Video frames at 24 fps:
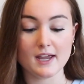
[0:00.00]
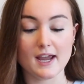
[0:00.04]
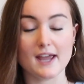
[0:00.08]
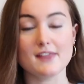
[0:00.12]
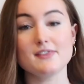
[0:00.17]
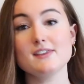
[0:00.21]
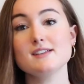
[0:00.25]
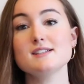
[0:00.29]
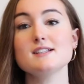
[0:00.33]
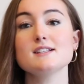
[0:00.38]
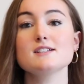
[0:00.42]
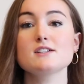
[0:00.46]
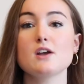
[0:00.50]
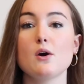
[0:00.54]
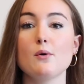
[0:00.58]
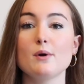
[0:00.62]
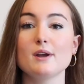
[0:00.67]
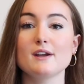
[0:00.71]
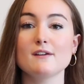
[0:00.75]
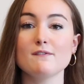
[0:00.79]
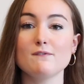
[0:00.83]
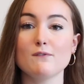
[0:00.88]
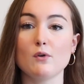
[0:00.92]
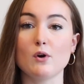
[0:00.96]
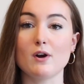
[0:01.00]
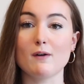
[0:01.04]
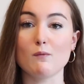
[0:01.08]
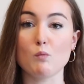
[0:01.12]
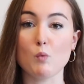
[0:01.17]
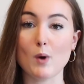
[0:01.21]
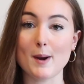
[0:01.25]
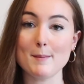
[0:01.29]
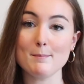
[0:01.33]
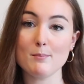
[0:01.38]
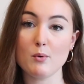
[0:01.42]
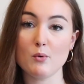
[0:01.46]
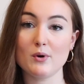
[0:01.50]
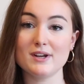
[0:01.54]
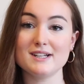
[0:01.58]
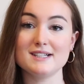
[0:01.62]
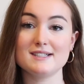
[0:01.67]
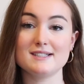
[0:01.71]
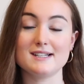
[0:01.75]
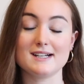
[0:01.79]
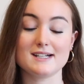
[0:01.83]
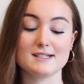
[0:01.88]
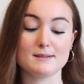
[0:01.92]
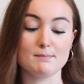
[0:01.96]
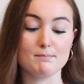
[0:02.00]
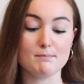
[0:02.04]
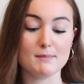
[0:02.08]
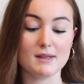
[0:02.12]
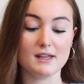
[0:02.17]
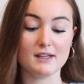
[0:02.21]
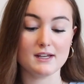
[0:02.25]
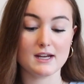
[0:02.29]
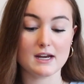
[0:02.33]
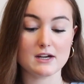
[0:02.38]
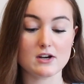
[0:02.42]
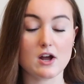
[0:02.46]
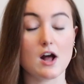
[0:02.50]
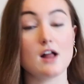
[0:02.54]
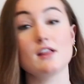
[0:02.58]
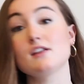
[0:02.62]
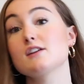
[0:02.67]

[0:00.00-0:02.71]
And this is going for $1.6 million,